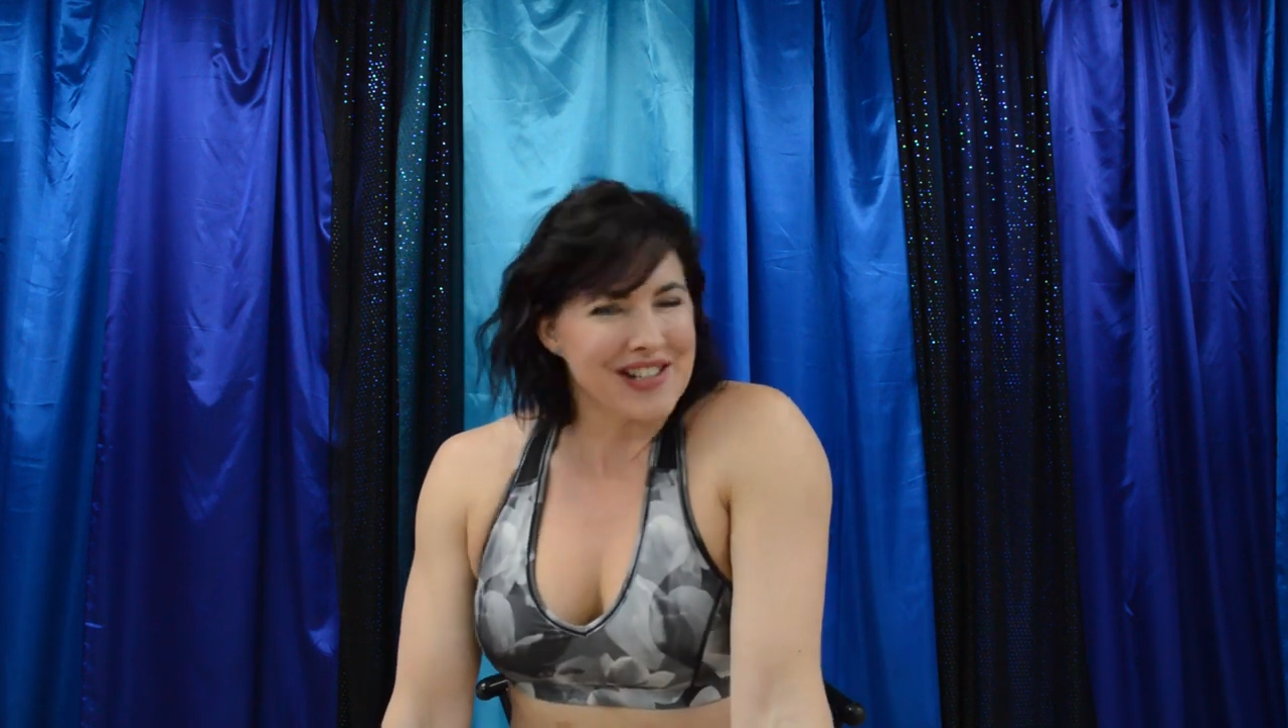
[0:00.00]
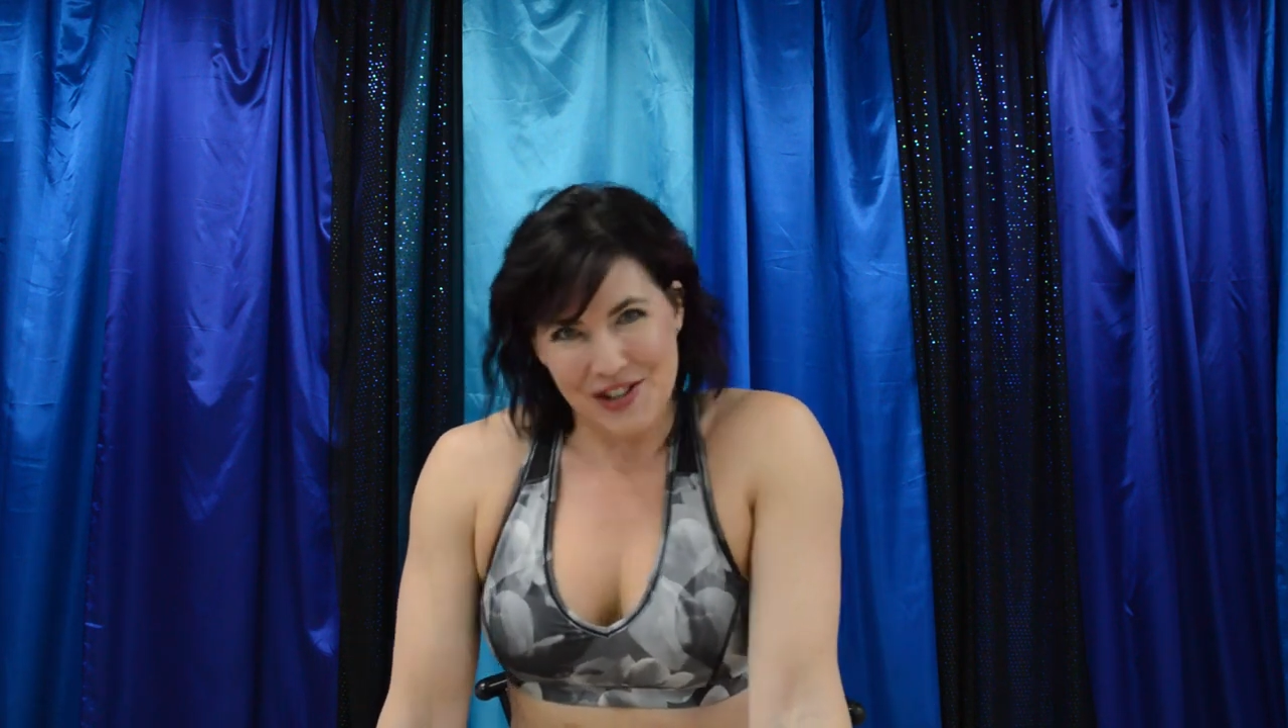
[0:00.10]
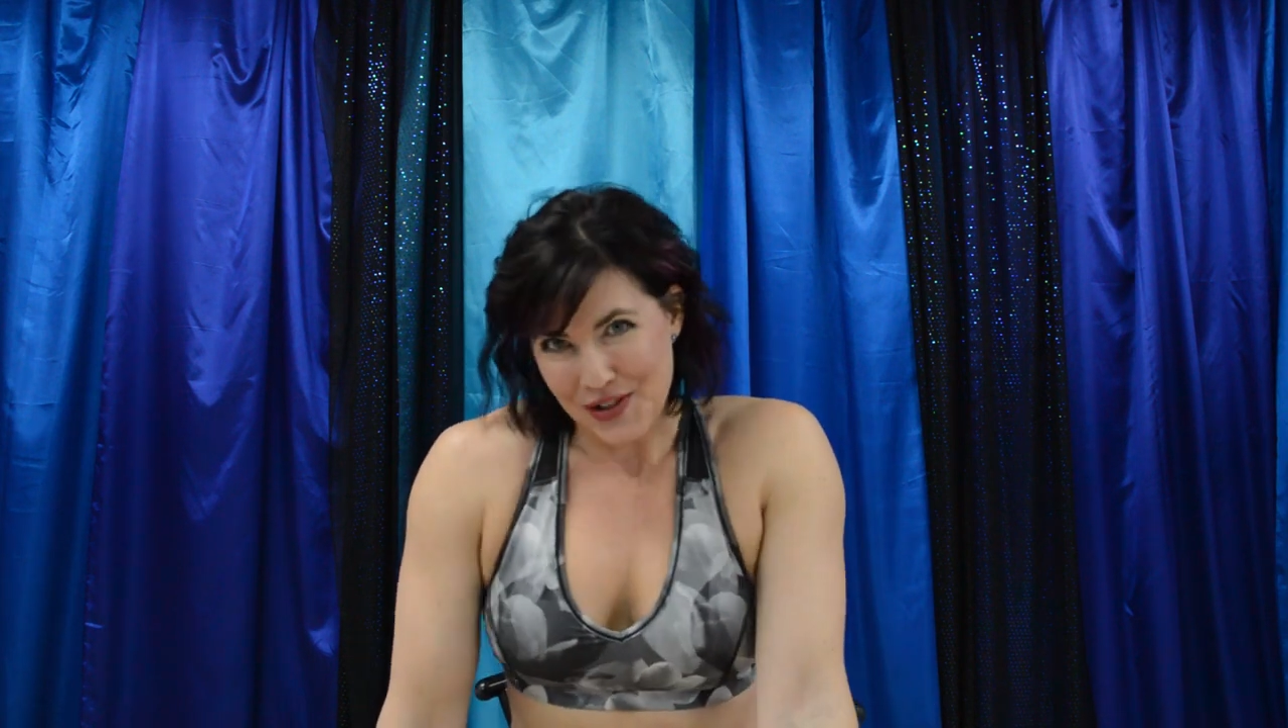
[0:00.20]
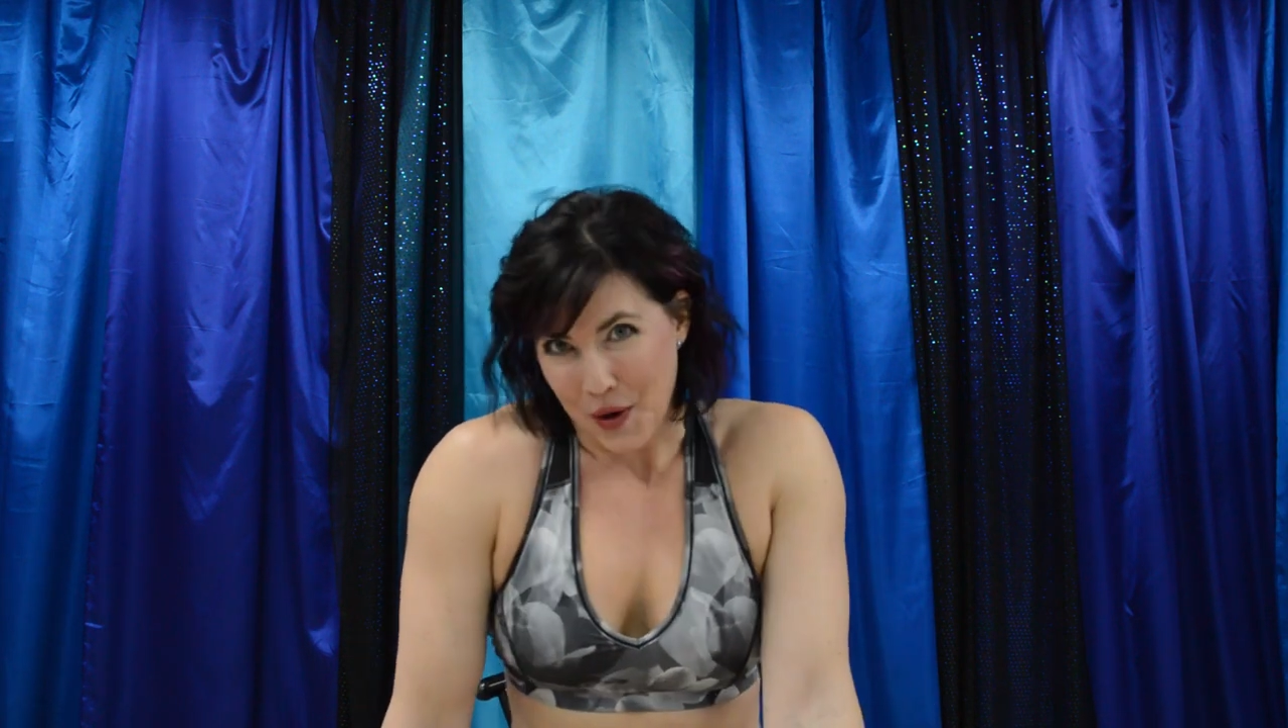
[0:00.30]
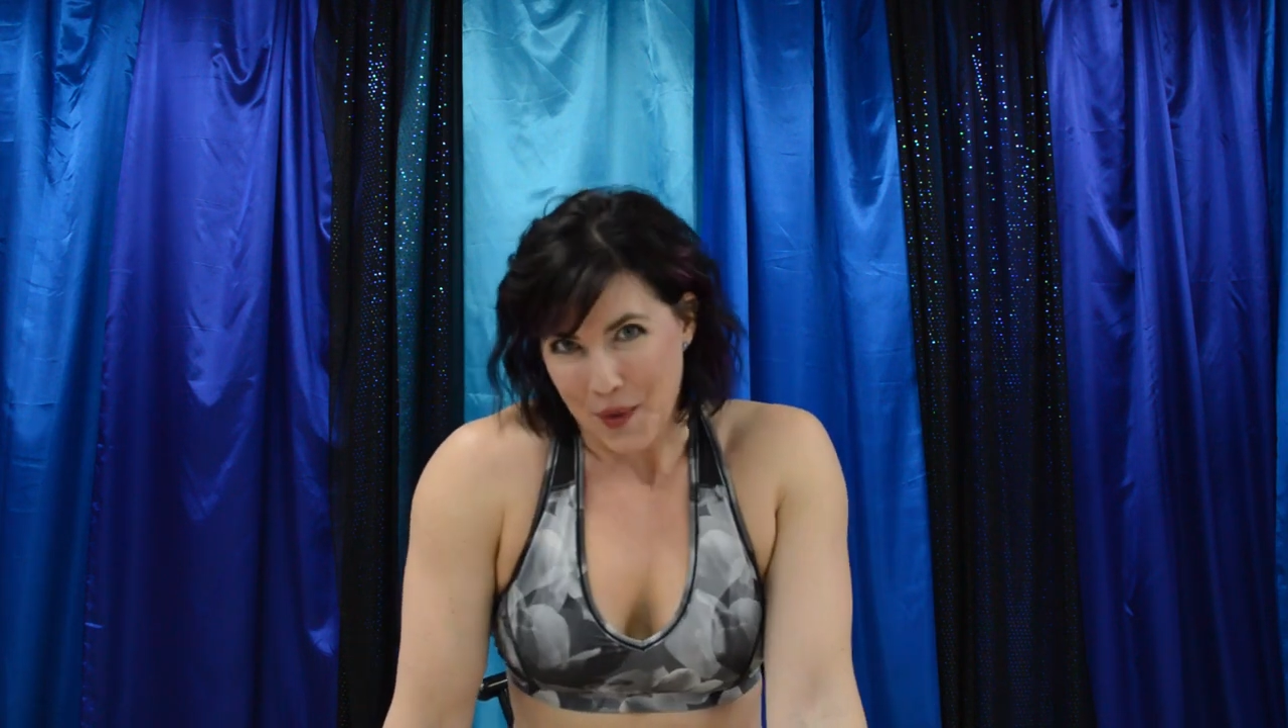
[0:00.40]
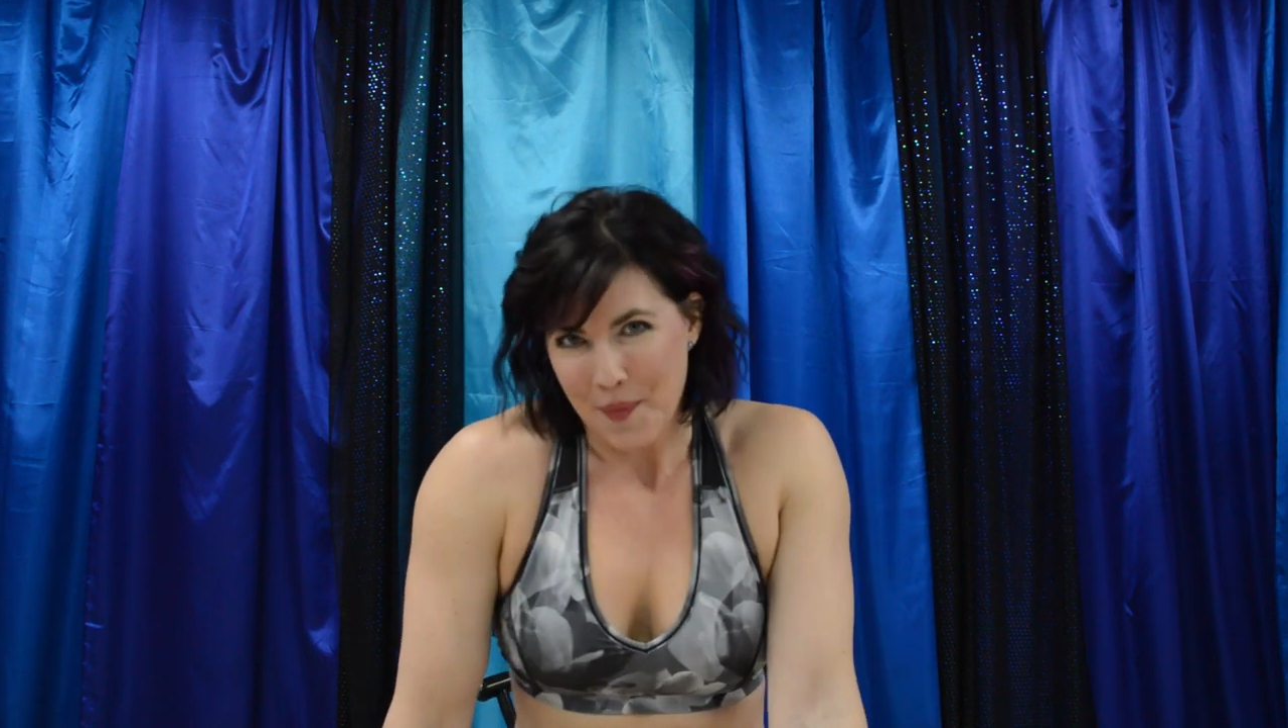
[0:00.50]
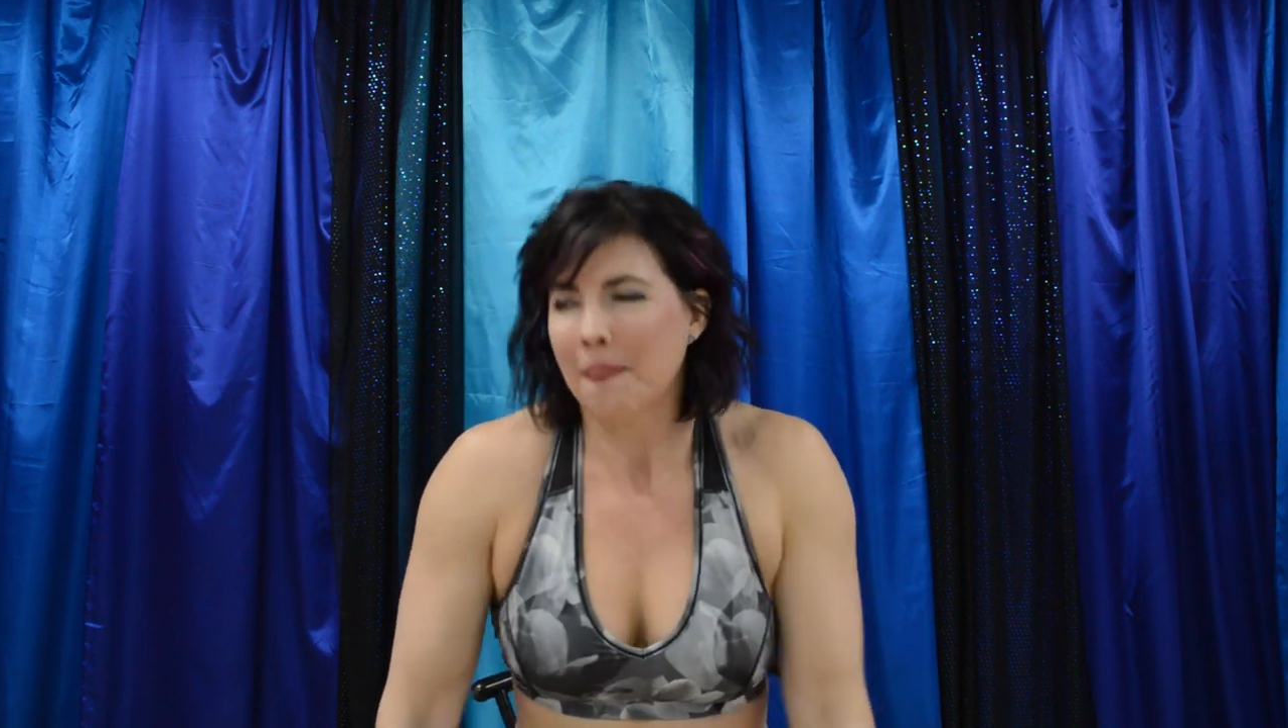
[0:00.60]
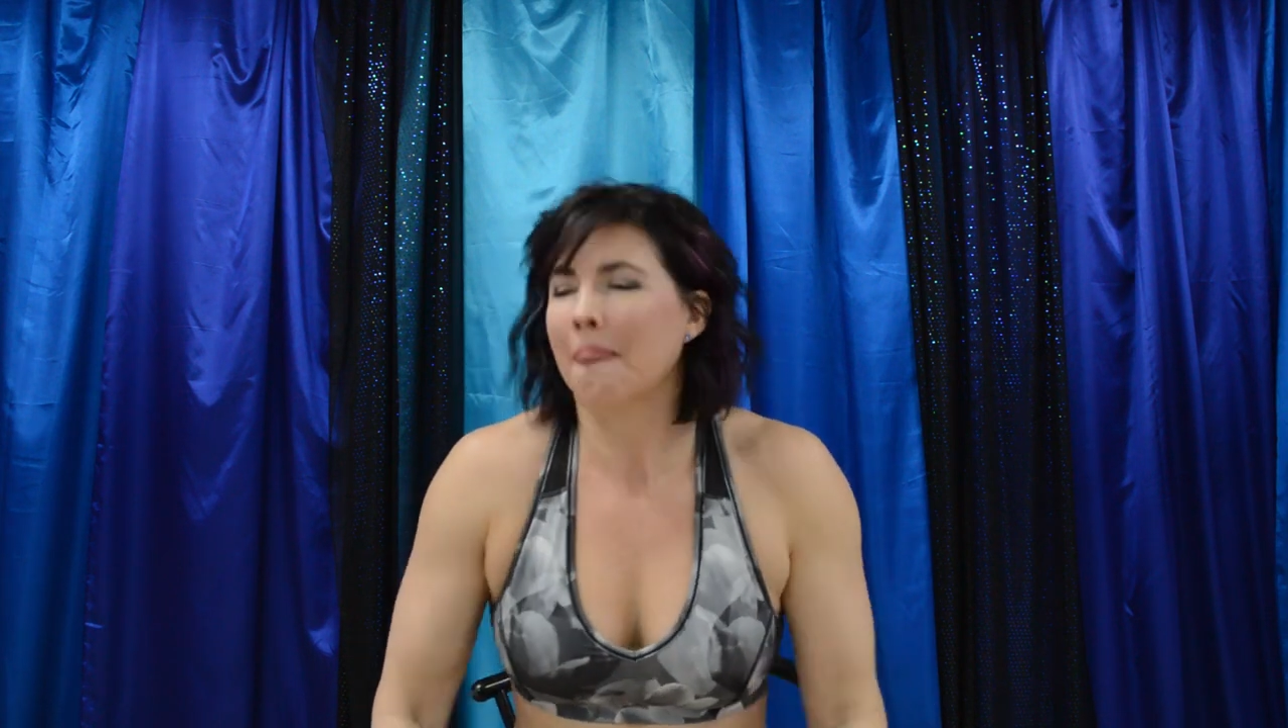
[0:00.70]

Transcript: So